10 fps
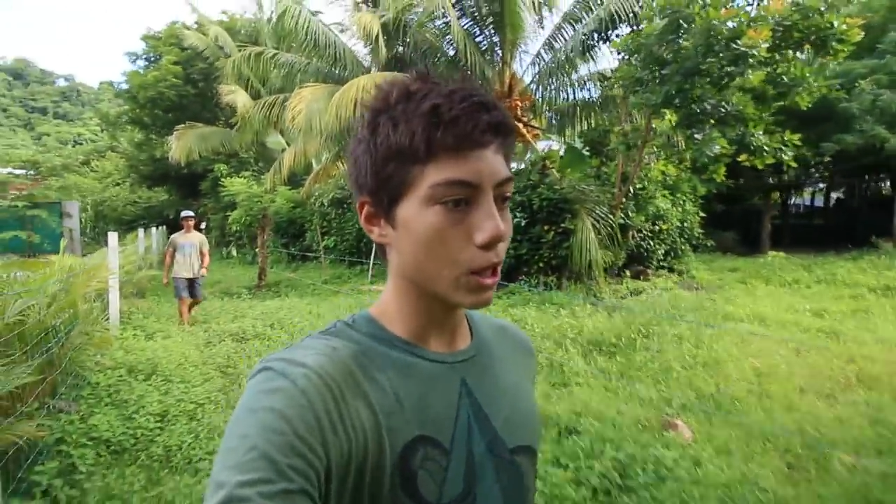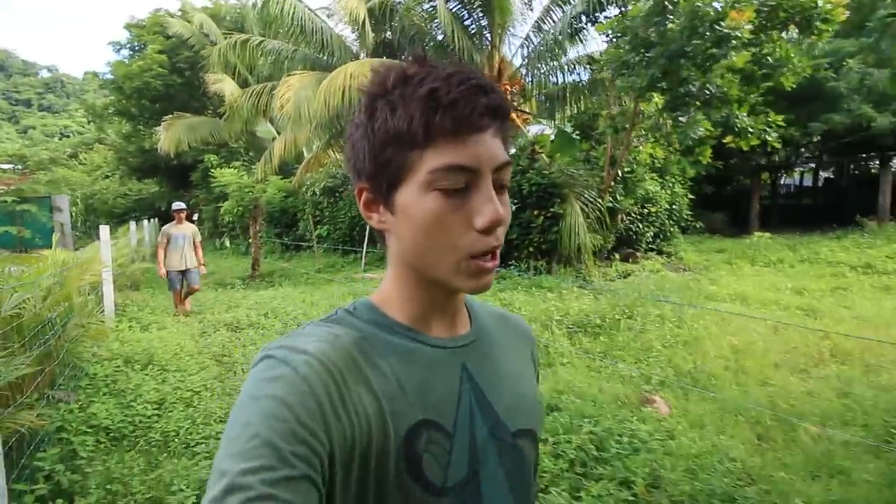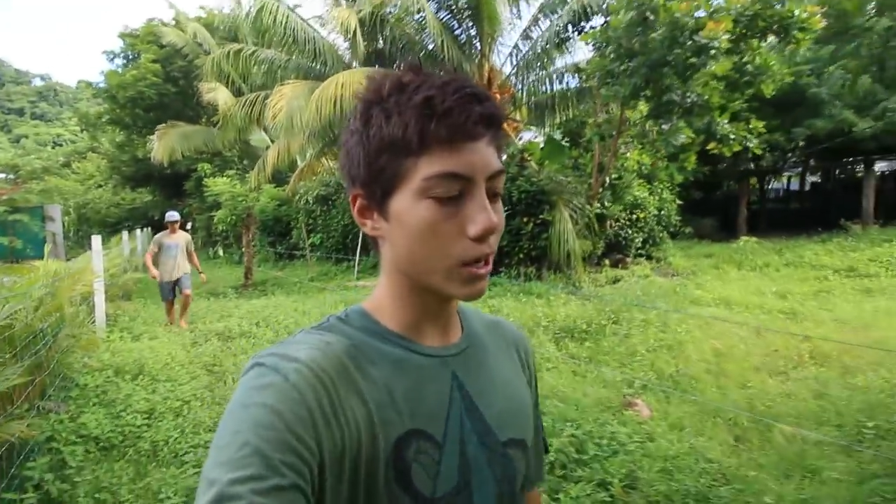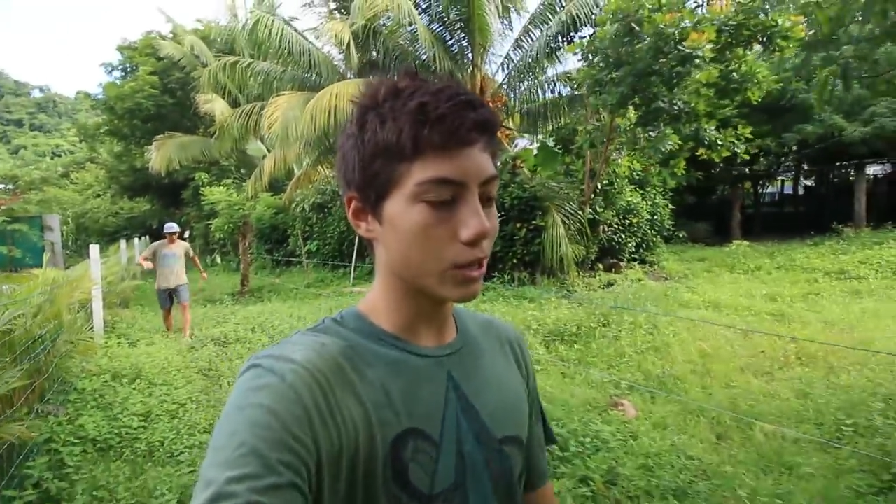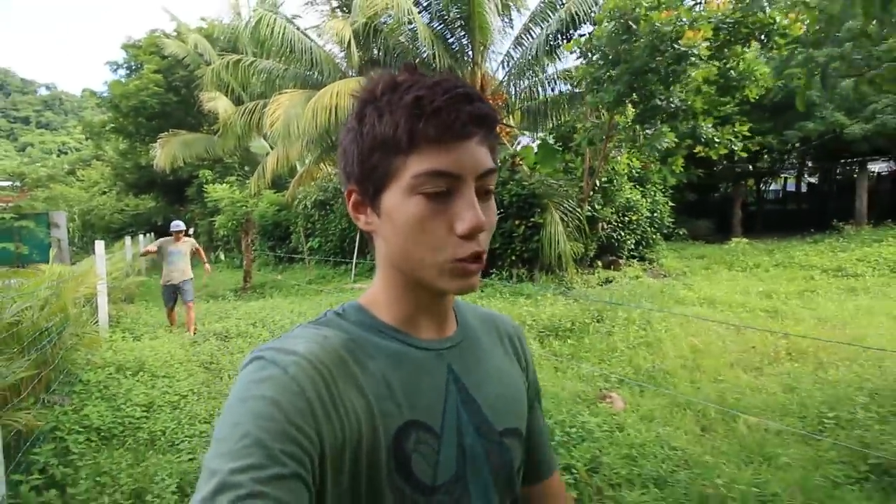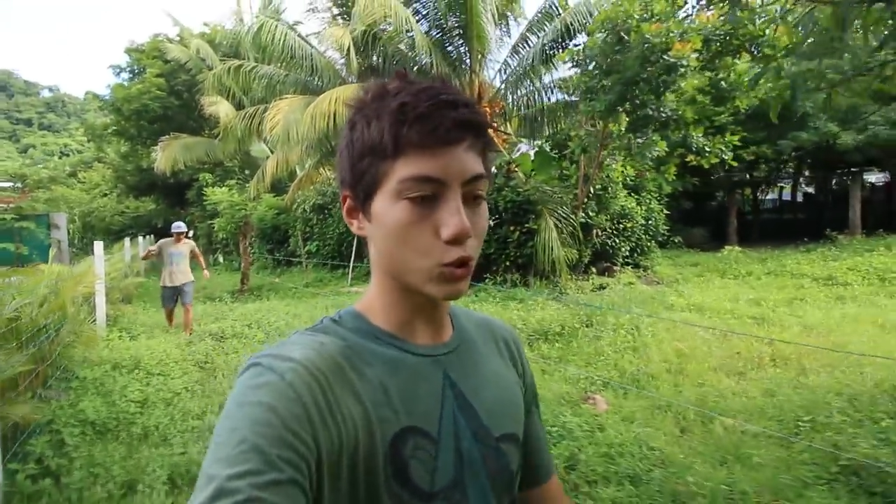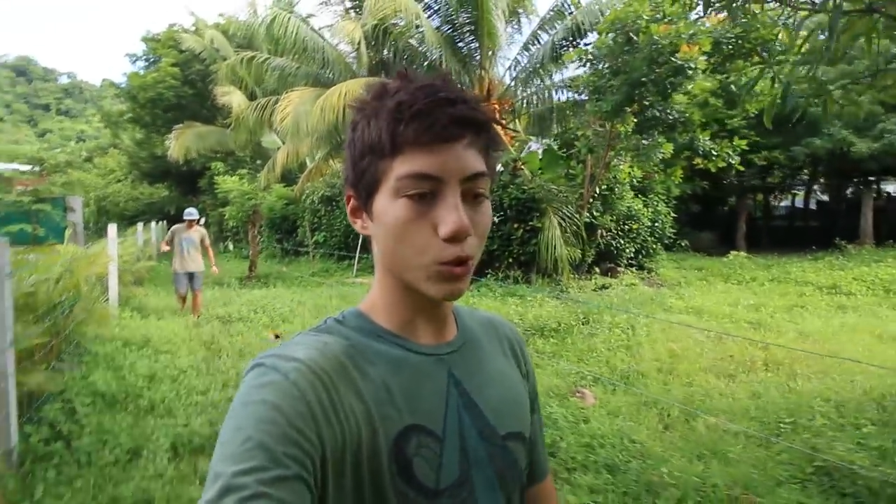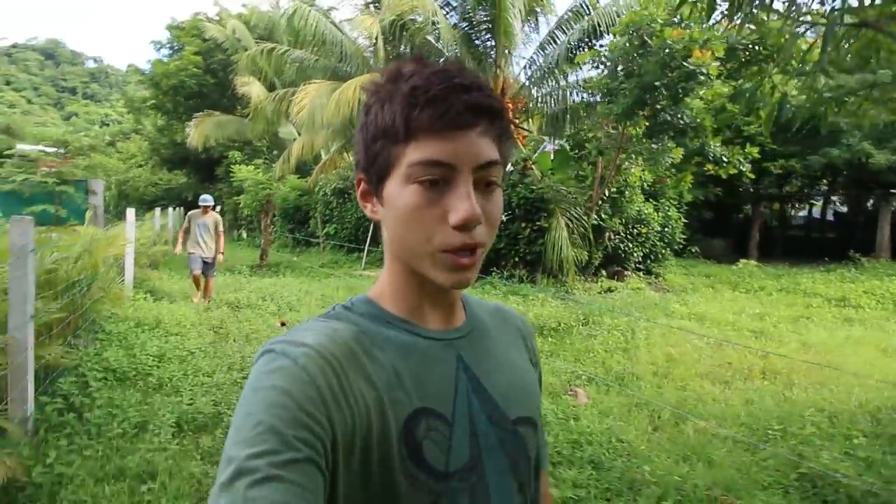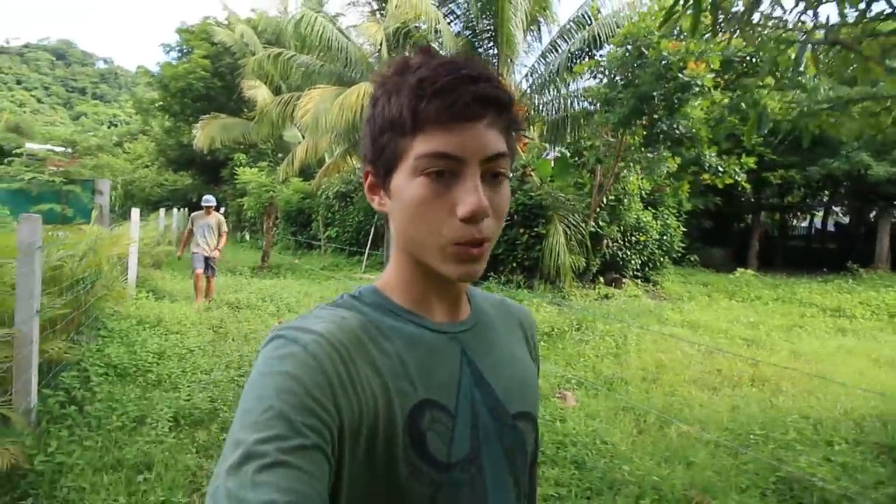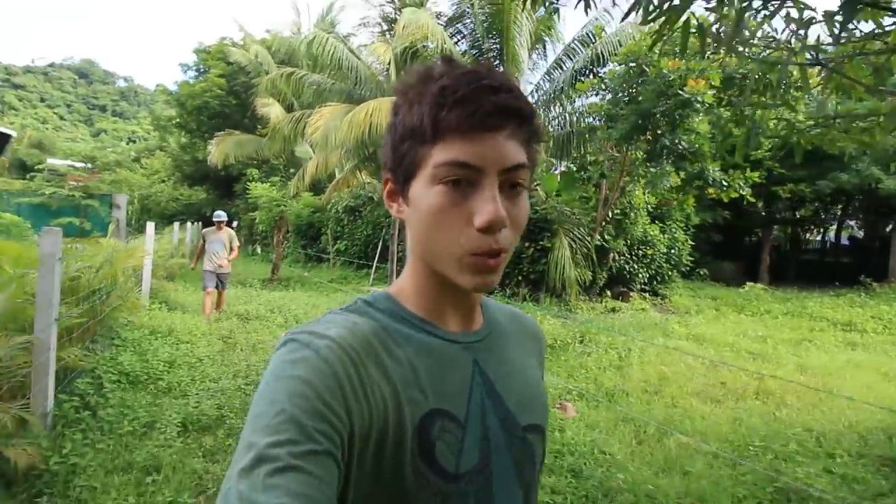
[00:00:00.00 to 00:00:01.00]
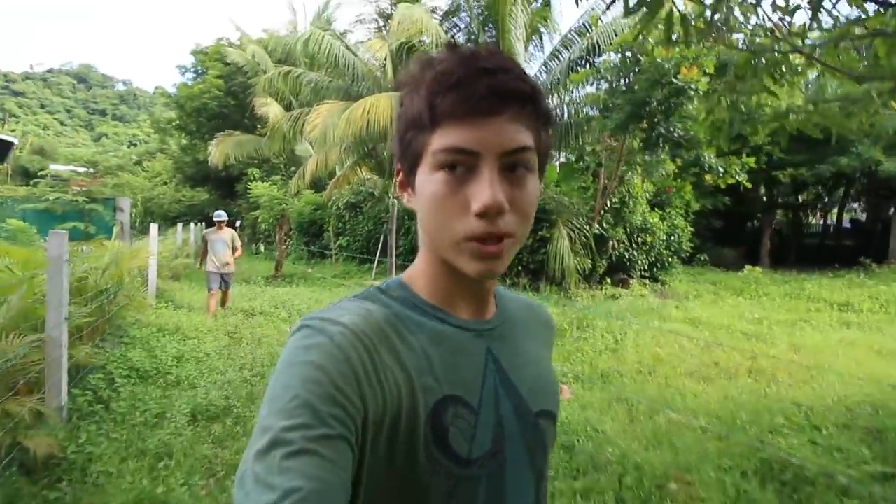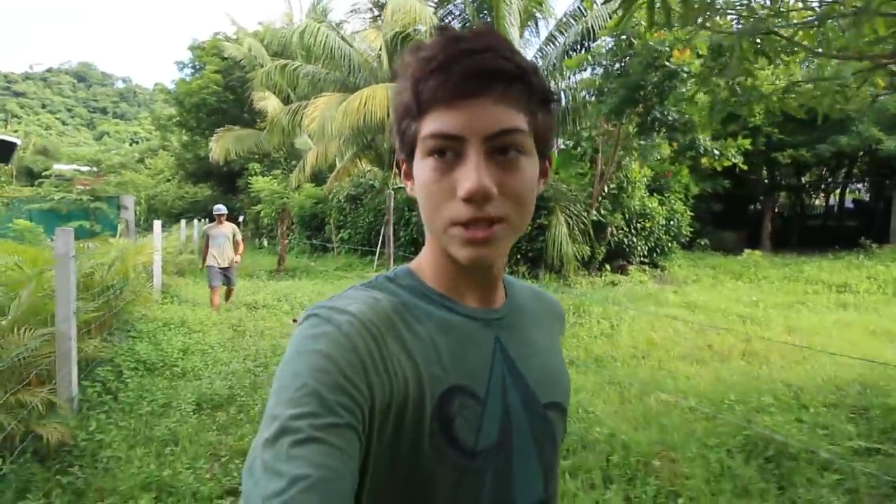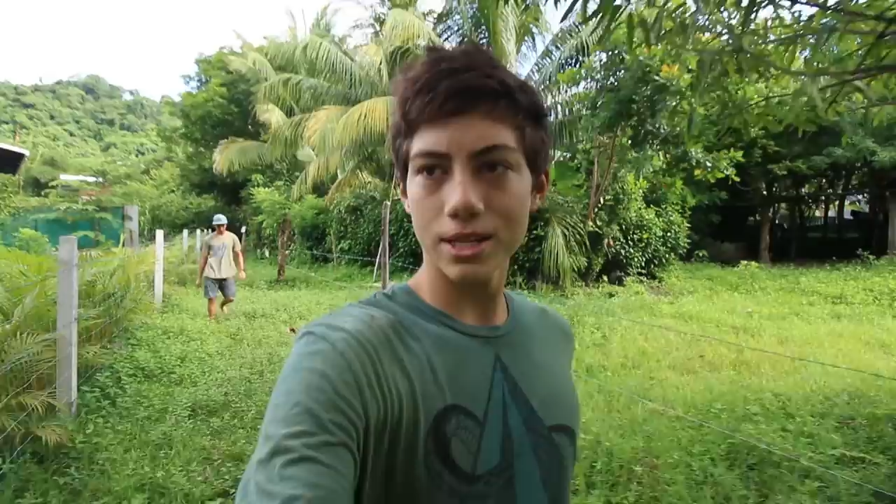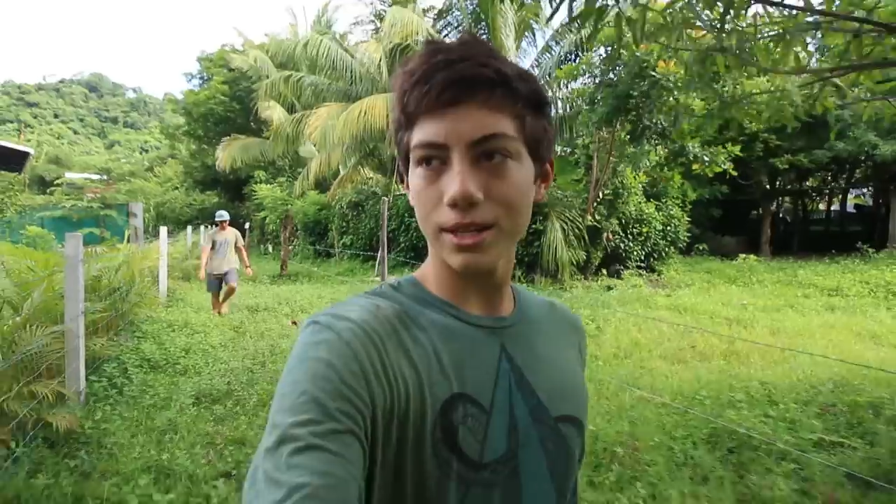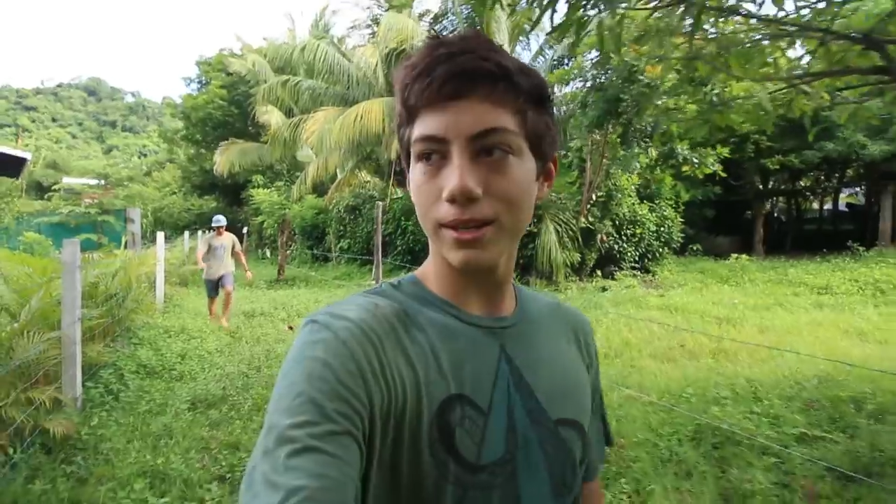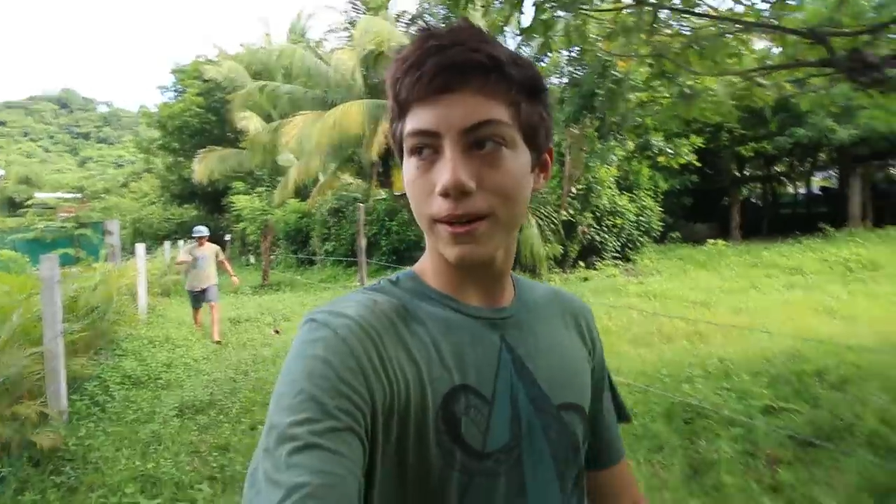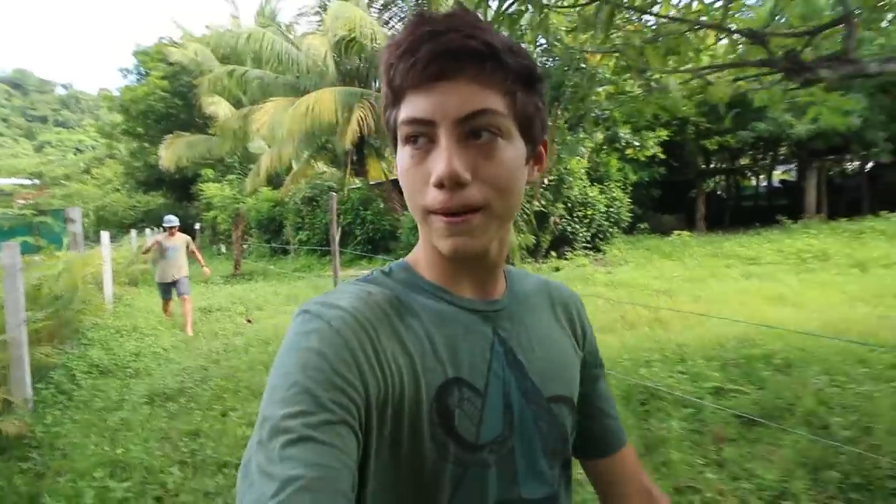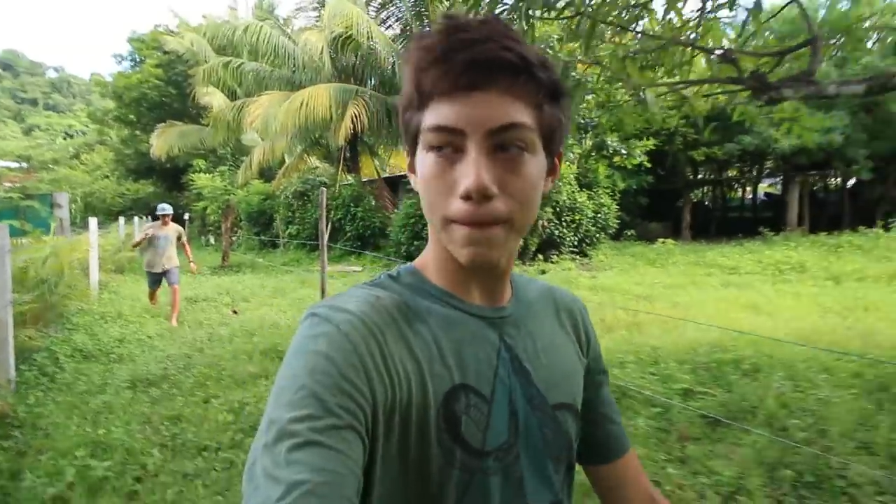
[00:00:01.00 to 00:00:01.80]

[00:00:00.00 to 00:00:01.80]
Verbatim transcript: gotta enjoy it while it's here.